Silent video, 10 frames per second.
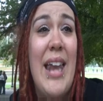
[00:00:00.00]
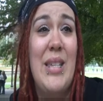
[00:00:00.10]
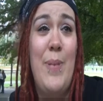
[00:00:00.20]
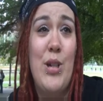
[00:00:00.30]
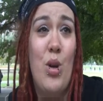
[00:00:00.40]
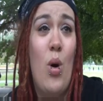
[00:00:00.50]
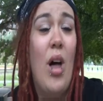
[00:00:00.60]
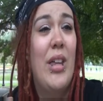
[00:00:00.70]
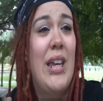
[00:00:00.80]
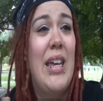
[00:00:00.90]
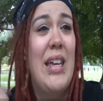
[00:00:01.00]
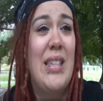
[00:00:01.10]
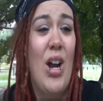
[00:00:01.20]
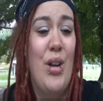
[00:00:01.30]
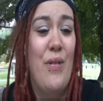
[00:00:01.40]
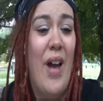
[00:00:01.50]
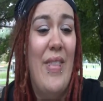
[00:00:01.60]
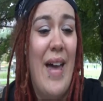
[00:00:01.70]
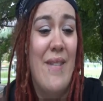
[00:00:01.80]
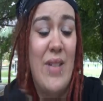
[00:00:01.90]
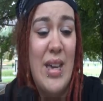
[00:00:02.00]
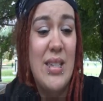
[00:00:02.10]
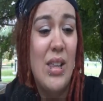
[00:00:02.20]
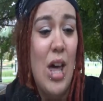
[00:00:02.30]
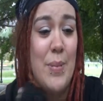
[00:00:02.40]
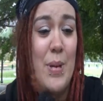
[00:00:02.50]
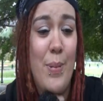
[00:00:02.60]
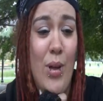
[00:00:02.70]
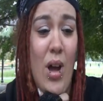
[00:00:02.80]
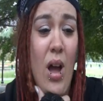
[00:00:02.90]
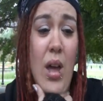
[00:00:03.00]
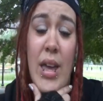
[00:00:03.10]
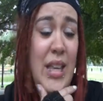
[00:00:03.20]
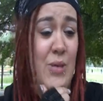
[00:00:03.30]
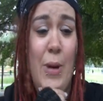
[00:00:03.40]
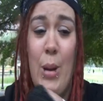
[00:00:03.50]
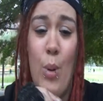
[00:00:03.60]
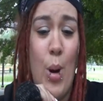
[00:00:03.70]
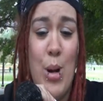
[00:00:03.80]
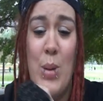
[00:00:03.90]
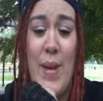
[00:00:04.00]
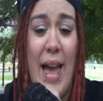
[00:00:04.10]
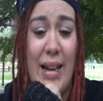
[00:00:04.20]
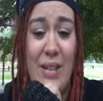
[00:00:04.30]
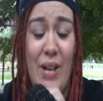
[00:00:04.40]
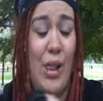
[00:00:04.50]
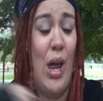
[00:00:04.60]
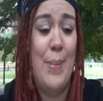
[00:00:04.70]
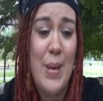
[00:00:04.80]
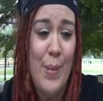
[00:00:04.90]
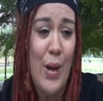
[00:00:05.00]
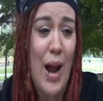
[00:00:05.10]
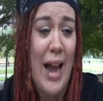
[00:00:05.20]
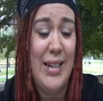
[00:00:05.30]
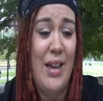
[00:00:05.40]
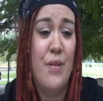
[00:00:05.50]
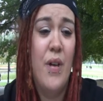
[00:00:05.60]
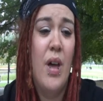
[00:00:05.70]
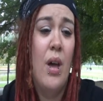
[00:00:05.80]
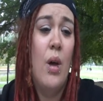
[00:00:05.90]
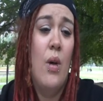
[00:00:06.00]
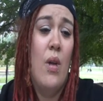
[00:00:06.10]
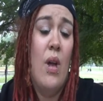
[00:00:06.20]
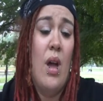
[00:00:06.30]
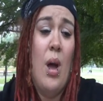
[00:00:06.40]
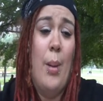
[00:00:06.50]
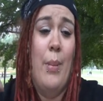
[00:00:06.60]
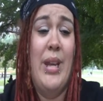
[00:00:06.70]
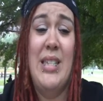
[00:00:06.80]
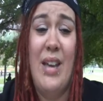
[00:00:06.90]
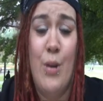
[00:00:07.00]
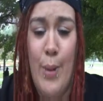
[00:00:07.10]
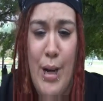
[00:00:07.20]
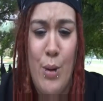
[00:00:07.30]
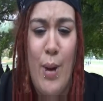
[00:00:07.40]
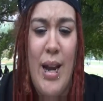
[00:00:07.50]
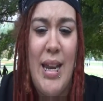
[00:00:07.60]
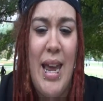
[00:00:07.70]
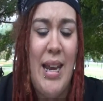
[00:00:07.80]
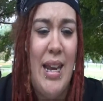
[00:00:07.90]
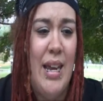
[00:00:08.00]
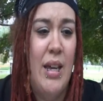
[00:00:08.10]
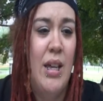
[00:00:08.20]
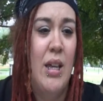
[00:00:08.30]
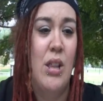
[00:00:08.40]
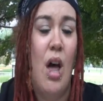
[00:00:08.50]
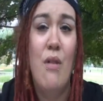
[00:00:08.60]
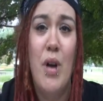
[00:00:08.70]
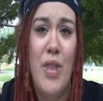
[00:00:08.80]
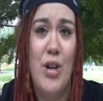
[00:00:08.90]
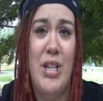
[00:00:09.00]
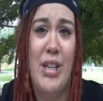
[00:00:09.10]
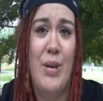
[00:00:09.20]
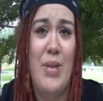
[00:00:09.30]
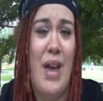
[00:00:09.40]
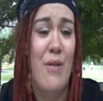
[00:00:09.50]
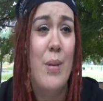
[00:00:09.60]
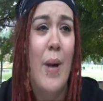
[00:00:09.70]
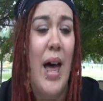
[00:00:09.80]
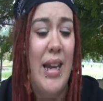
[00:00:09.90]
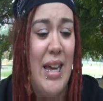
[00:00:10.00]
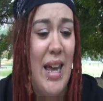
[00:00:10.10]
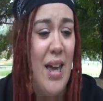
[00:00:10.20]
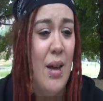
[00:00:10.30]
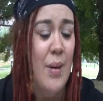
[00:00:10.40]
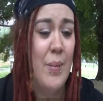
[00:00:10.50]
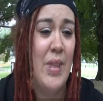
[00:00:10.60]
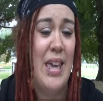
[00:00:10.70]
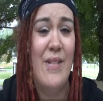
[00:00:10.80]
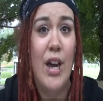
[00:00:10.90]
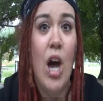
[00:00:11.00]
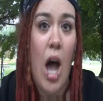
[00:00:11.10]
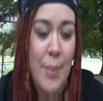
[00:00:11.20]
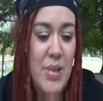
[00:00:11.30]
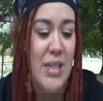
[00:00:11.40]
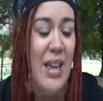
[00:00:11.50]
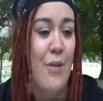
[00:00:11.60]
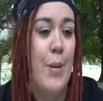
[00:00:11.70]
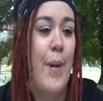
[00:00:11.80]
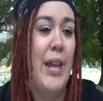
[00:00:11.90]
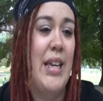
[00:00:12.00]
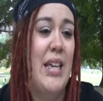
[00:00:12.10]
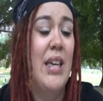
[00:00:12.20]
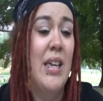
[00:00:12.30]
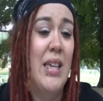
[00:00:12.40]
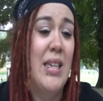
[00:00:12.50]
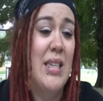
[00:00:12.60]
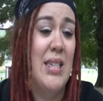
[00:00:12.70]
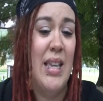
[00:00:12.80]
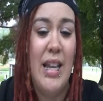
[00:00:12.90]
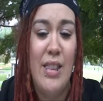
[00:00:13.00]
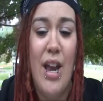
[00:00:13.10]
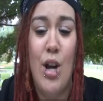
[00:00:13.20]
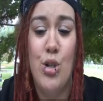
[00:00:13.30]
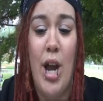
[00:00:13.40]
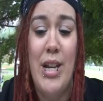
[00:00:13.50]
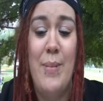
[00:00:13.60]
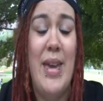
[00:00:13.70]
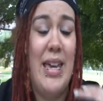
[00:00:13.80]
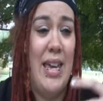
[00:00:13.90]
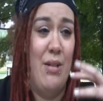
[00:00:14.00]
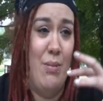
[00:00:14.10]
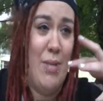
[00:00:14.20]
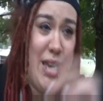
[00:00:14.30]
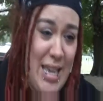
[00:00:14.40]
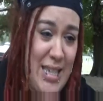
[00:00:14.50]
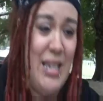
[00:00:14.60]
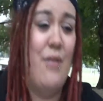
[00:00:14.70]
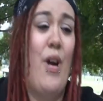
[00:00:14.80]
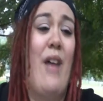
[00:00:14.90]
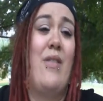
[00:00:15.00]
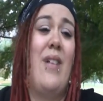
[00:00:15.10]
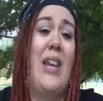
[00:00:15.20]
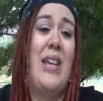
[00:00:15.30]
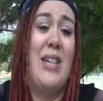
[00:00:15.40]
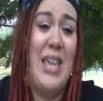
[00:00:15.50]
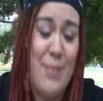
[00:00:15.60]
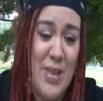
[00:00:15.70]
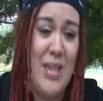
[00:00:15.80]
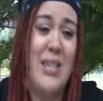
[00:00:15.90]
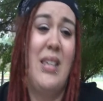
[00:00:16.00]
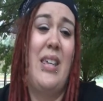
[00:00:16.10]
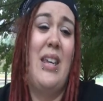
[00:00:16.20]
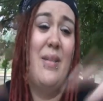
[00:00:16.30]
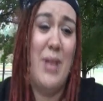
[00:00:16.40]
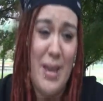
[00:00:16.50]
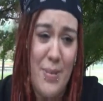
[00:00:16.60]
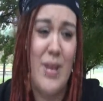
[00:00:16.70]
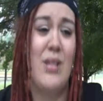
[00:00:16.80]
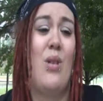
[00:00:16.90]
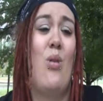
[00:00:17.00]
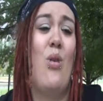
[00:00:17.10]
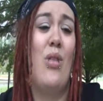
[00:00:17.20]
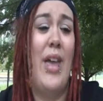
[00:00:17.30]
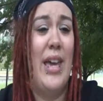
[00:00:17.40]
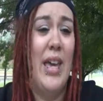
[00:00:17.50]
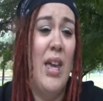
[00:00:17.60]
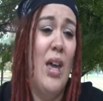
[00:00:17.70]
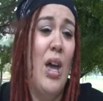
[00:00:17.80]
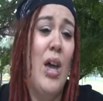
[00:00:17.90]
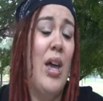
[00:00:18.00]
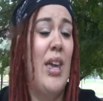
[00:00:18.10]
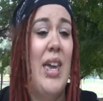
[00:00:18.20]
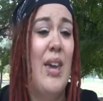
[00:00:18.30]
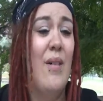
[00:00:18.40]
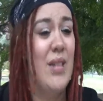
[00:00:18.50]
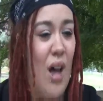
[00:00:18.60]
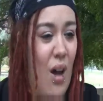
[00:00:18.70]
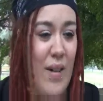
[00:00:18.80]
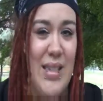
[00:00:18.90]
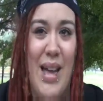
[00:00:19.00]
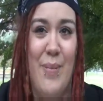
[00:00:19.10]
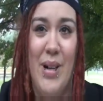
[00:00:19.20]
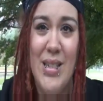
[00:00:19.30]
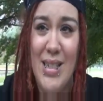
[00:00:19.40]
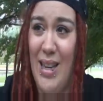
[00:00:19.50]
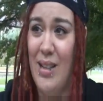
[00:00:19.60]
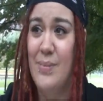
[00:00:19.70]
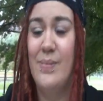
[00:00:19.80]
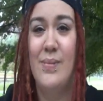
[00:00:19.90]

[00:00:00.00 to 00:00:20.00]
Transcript: He had a special quality. It's hard to find that because a lot of people, it's very important to be active, and a lot of people are active. But is everybody radiating love when they're dealing with everybody, even cops? Is everybody sitting there trying to make it easy for everybody and keep things clean, keep things cool? And, like, he was always that person.